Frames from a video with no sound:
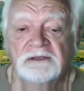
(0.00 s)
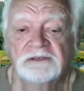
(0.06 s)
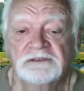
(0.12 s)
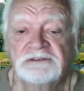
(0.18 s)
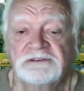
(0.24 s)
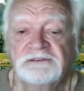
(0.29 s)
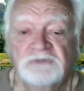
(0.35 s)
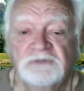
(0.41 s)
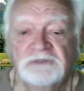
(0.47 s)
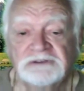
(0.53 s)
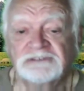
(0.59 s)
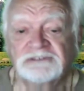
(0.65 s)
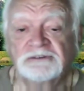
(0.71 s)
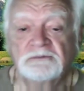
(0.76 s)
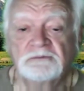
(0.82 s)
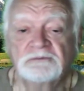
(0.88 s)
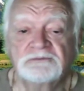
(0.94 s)
These
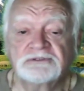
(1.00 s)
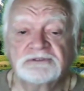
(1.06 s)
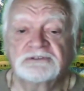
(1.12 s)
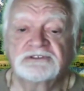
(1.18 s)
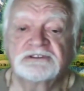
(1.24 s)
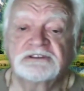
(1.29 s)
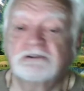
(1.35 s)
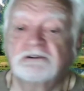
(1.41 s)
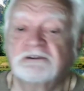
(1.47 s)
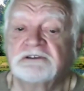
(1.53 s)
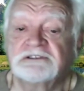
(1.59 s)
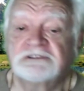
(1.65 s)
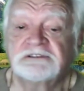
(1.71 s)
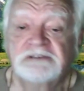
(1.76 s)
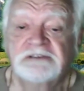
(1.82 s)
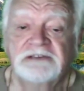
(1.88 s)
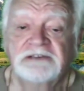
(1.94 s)
victims are
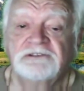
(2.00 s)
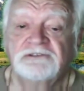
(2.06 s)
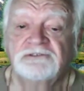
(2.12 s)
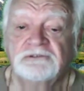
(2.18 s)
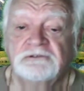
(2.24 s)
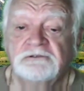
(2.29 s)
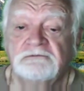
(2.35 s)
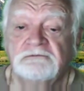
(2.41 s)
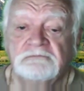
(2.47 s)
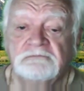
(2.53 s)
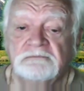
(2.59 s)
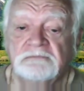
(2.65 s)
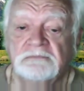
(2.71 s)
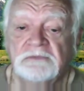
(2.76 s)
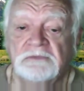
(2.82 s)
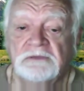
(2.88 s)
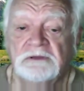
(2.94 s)
seriously injured,
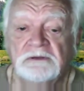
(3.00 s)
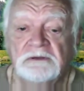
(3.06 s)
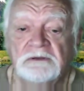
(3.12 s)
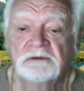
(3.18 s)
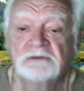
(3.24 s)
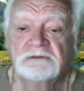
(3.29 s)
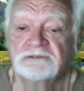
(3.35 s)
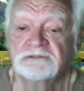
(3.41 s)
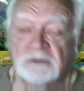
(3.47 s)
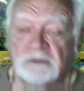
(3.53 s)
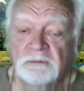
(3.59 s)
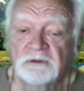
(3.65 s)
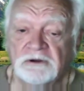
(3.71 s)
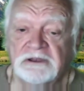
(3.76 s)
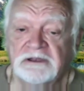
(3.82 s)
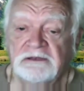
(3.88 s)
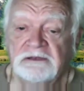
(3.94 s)
and some
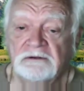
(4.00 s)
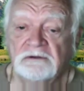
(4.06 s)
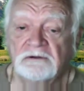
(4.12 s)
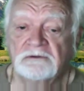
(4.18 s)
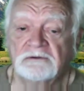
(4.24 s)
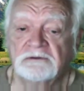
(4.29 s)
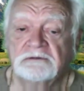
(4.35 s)
are killed.